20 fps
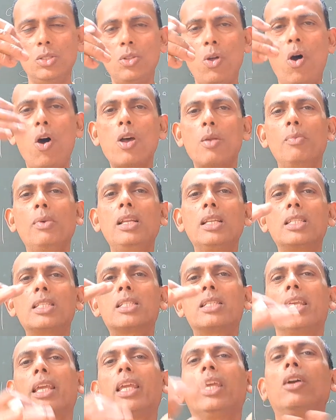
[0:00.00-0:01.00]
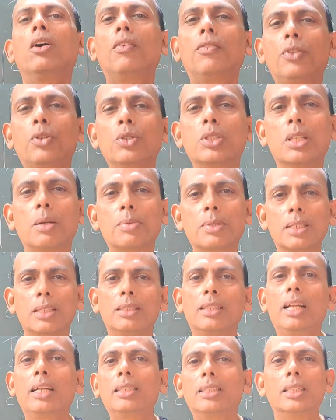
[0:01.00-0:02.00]
normal sticking of two
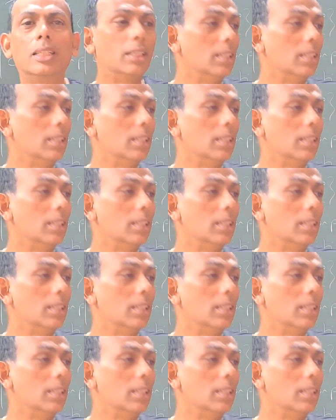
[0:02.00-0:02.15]
substances. That's